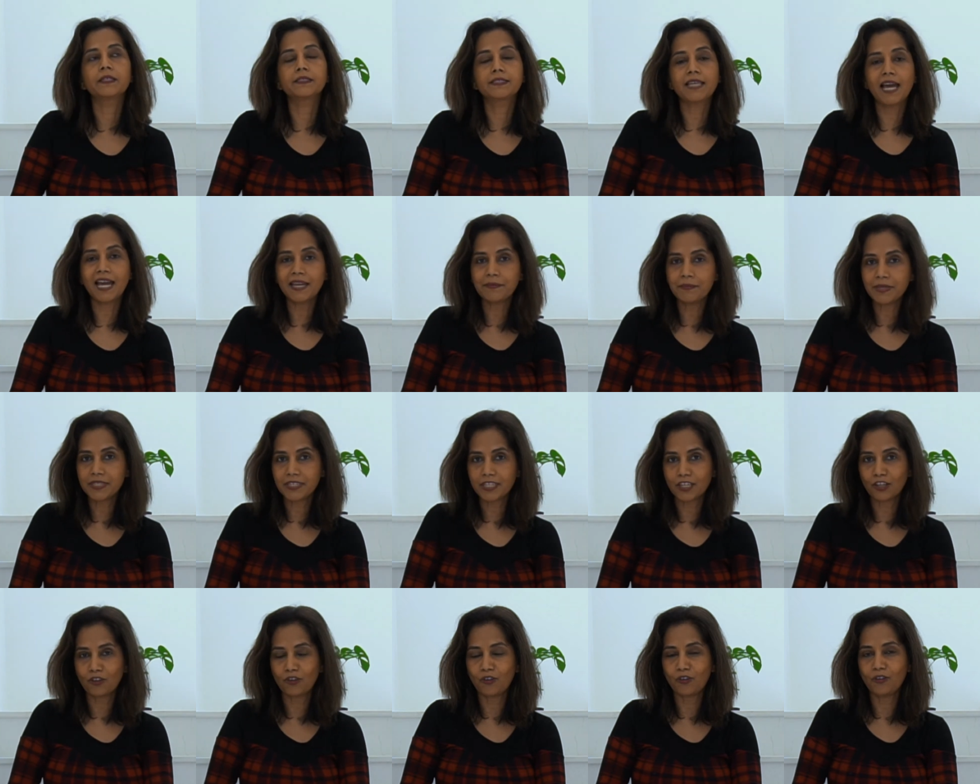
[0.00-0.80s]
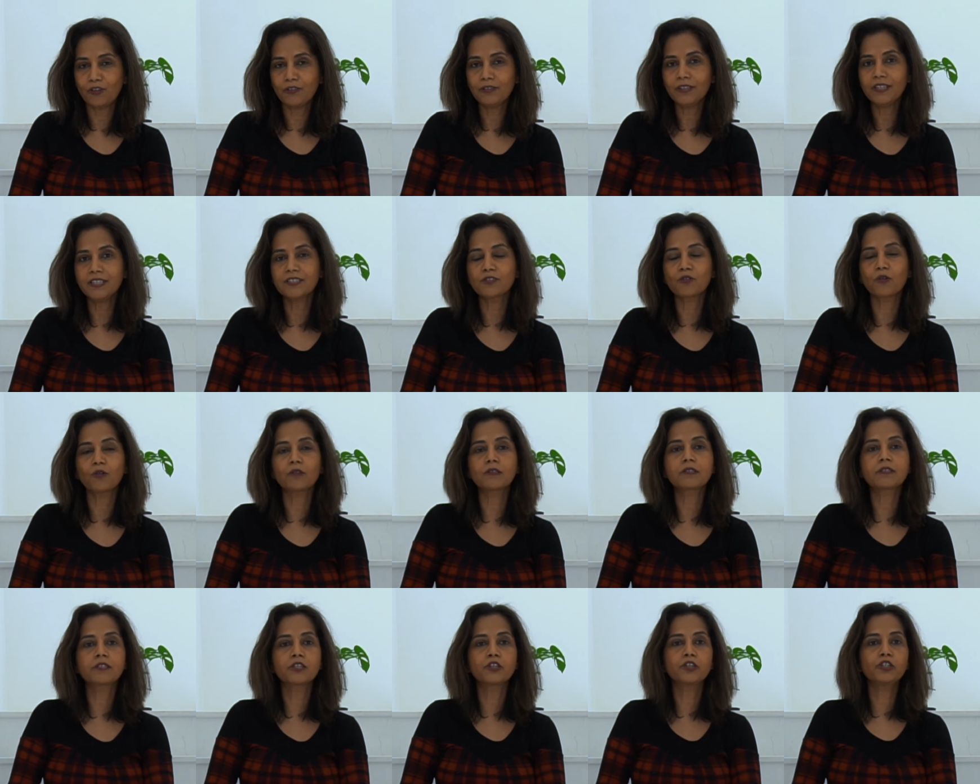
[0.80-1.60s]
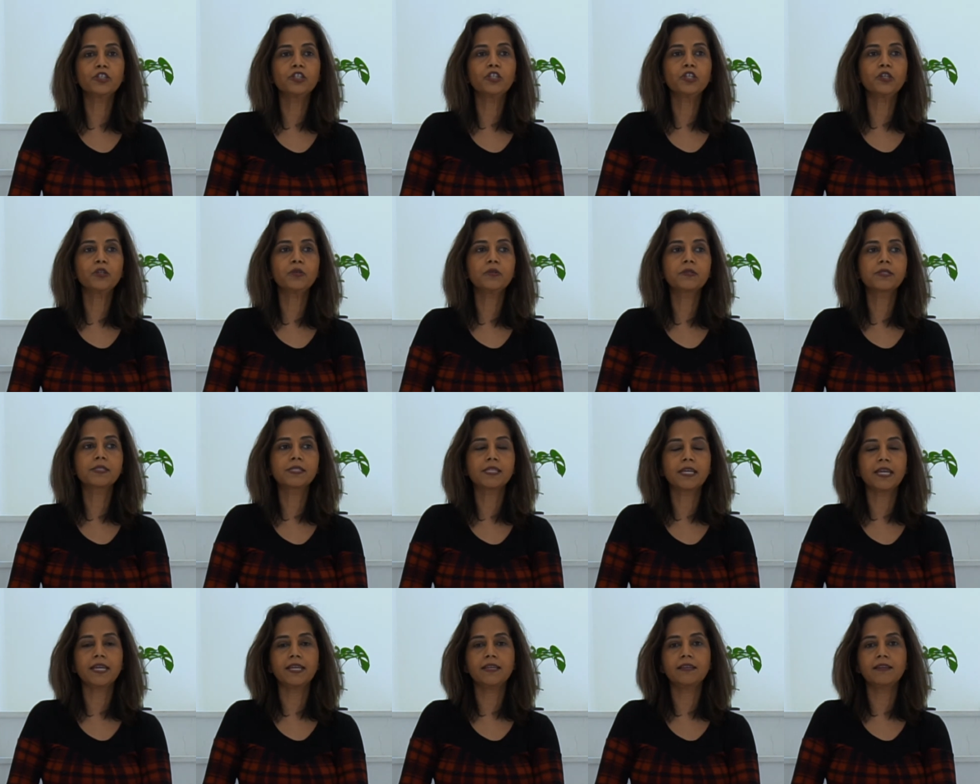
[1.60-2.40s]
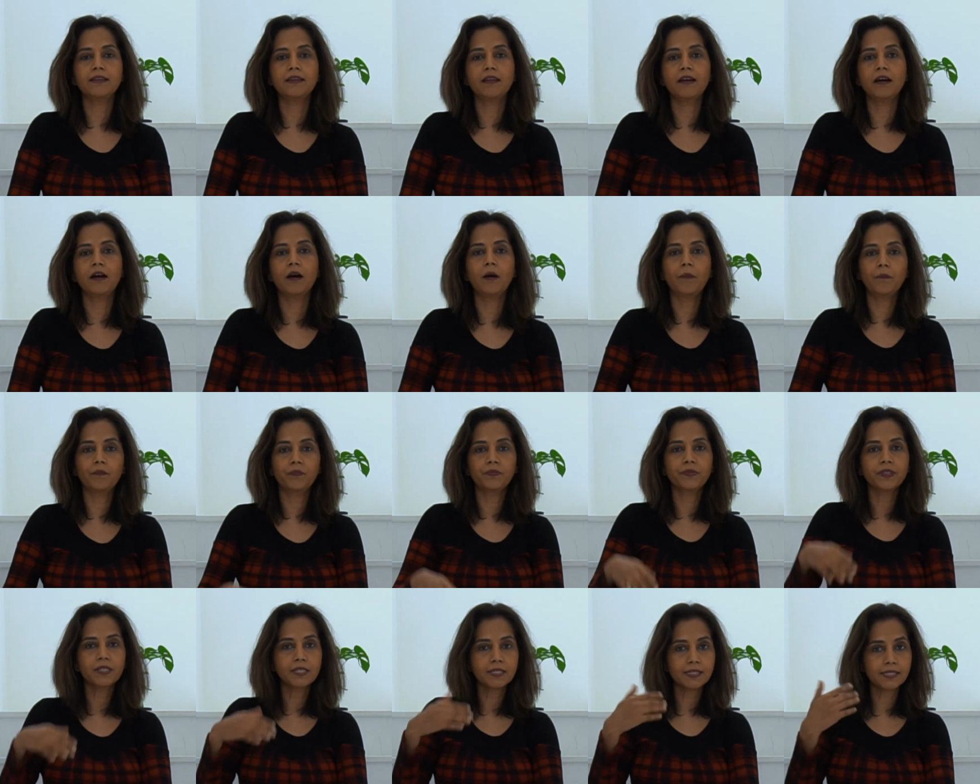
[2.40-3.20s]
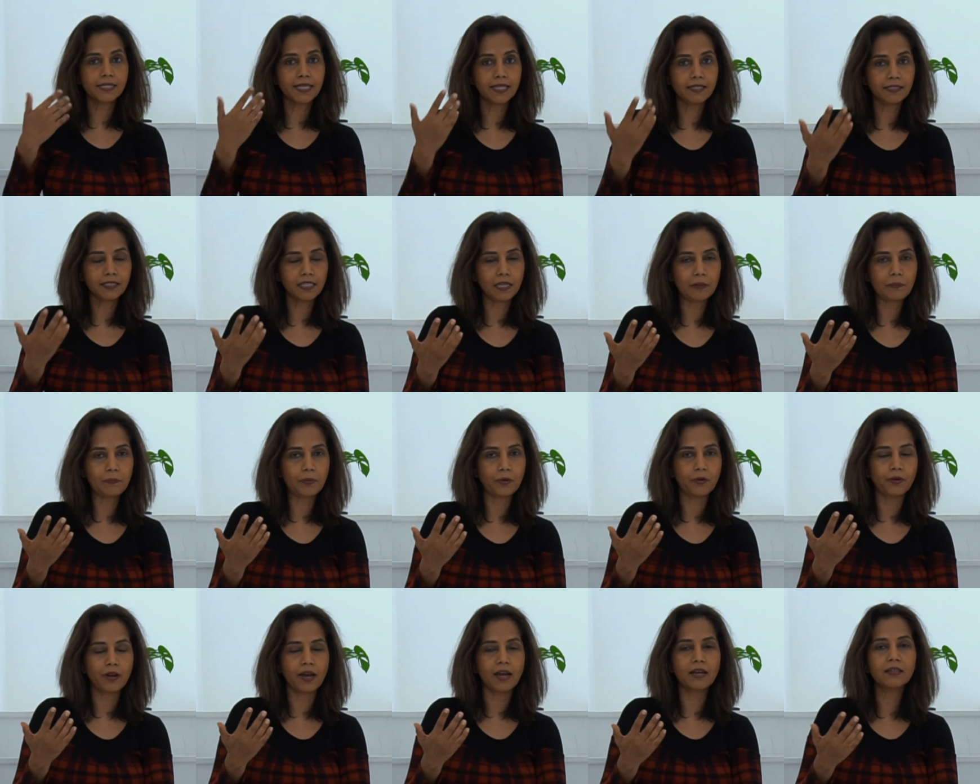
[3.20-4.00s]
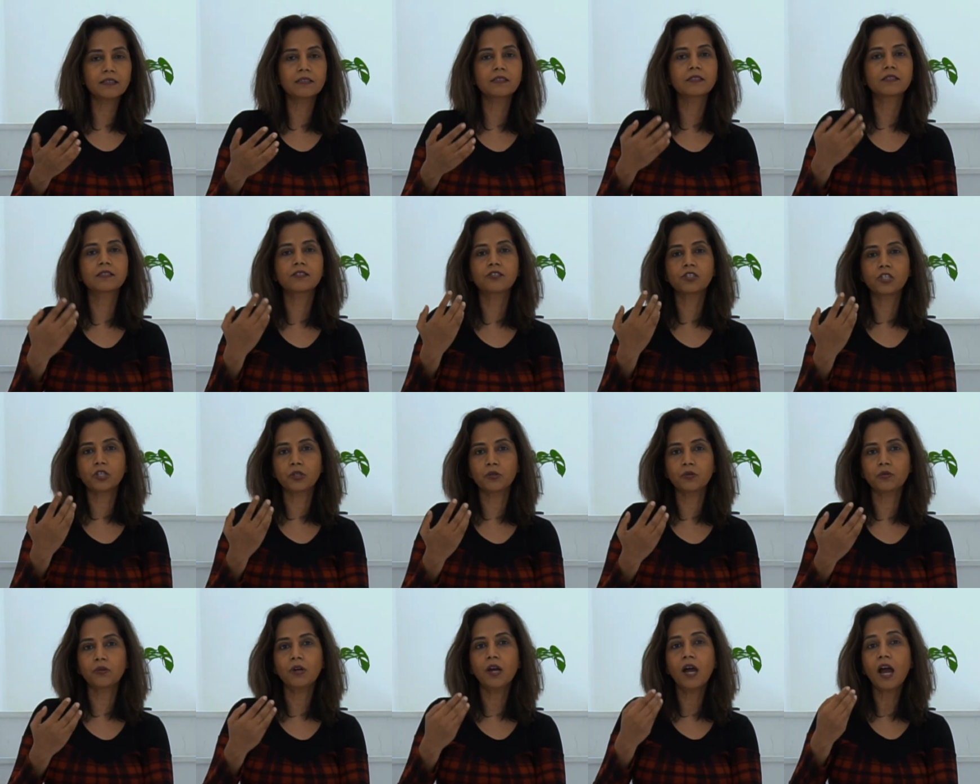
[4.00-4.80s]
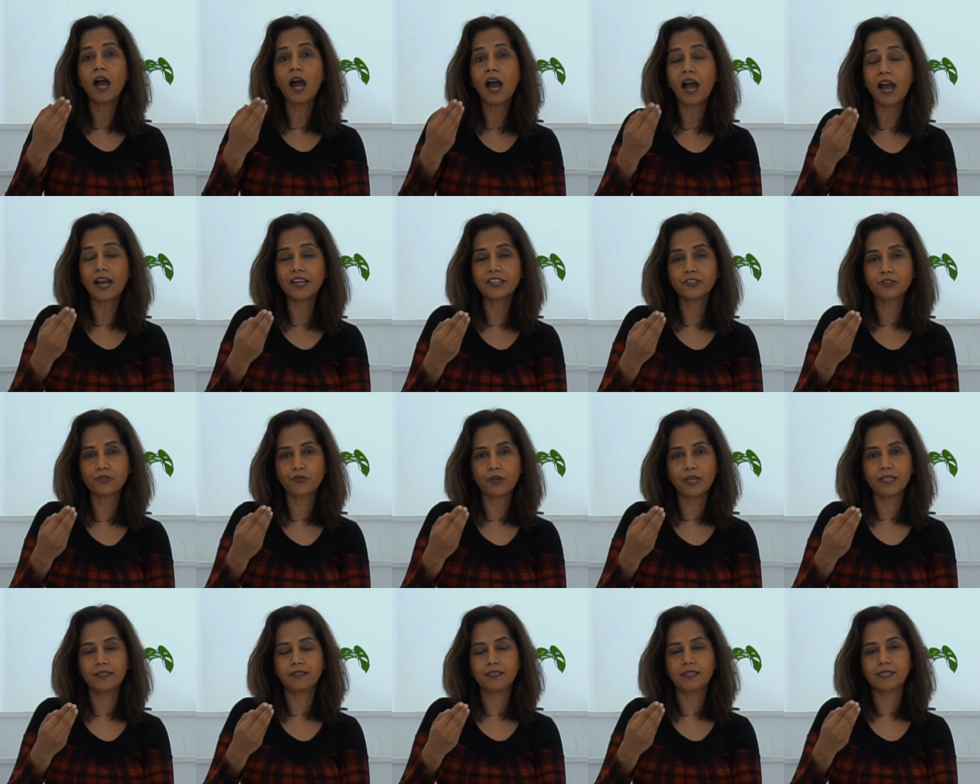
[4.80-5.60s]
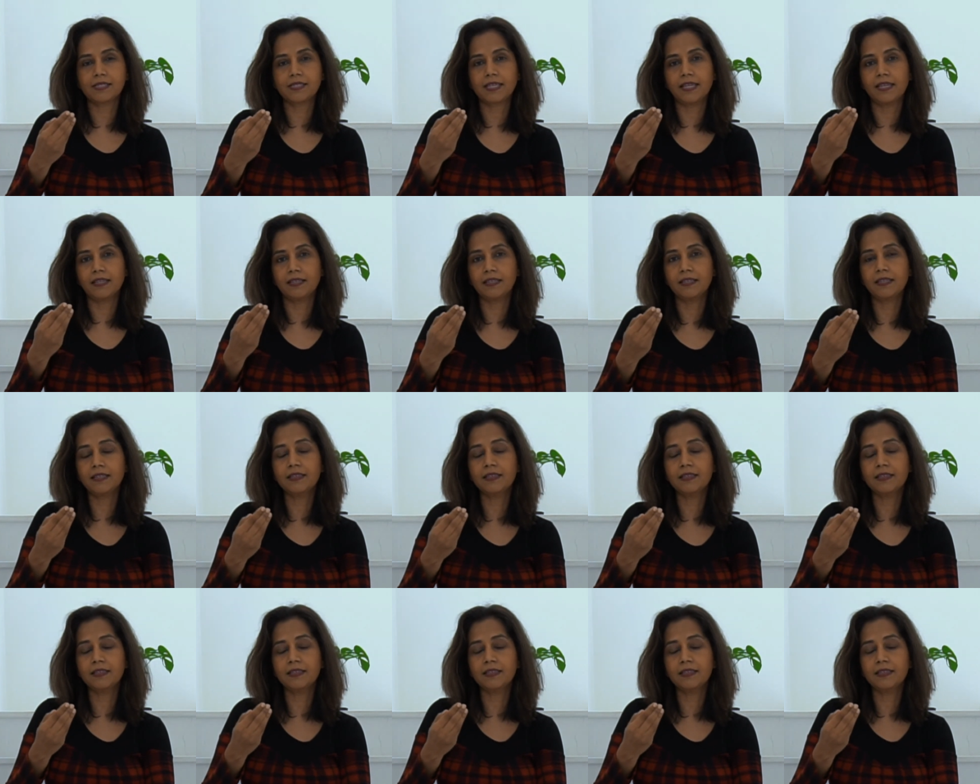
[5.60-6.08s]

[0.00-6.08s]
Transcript: Dimethicone is also used in skincare product to hydrate the skin.